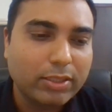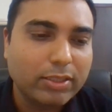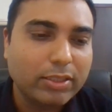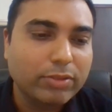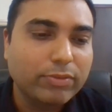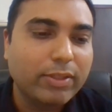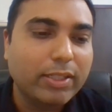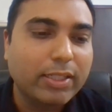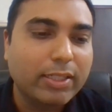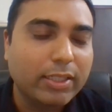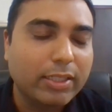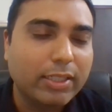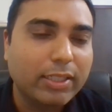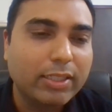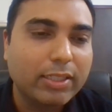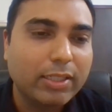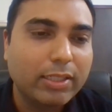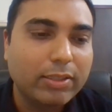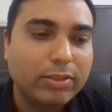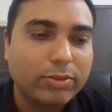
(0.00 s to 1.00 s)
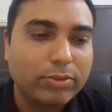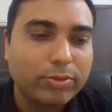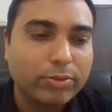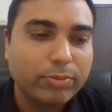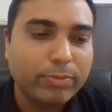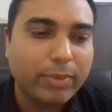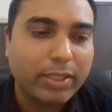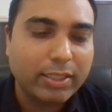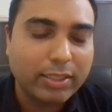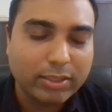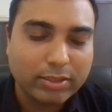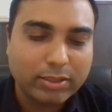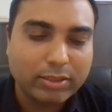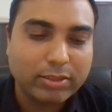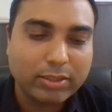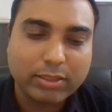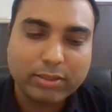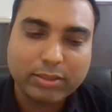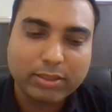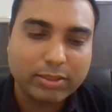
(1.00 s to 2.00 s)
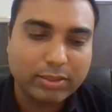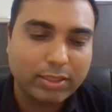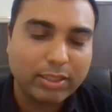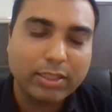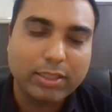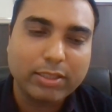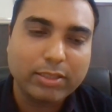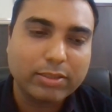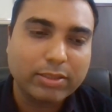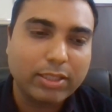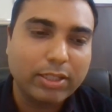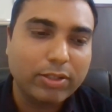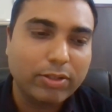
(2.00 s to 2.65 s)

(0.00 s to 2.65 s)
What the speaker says: is very critical to manage such a scale